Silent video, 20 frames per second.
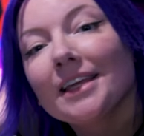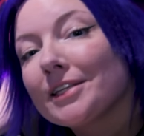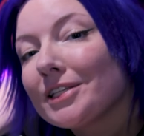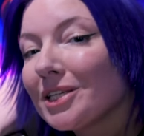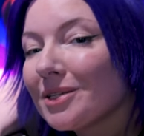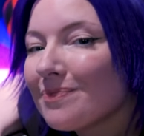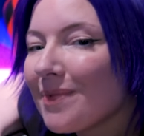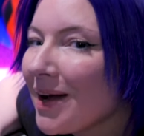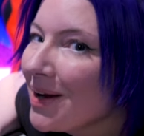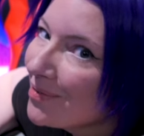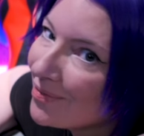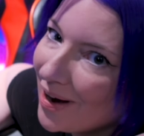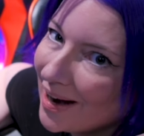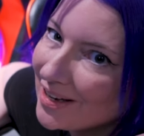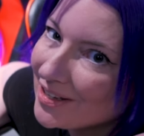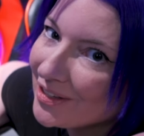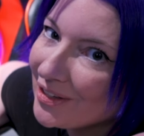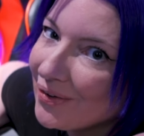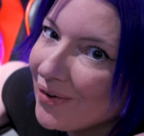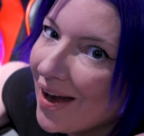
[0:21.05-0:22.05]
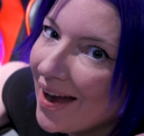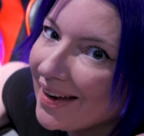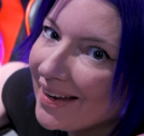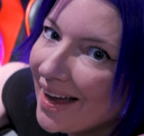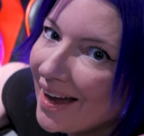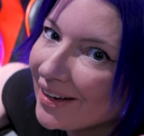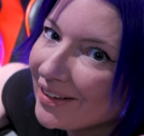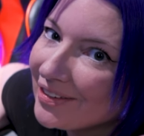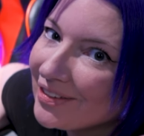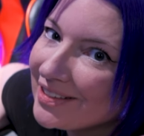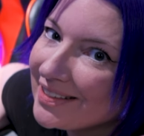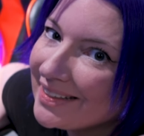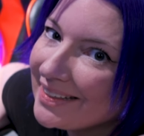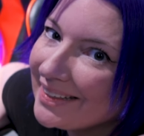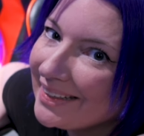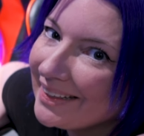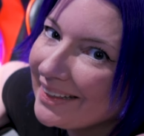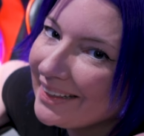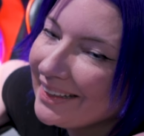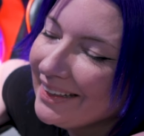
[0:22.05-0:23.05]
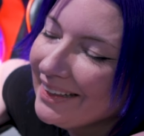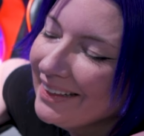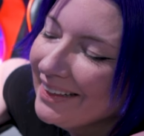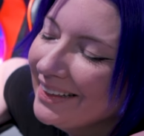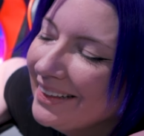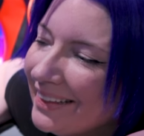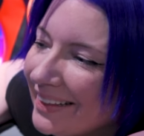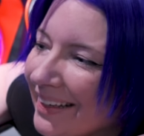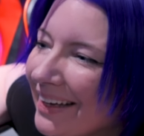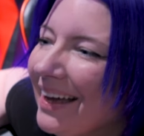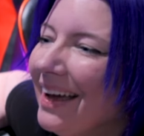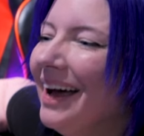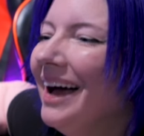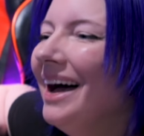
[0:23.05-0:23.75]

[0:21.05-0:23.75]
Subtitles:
This is my rescue Hayaku Shiki.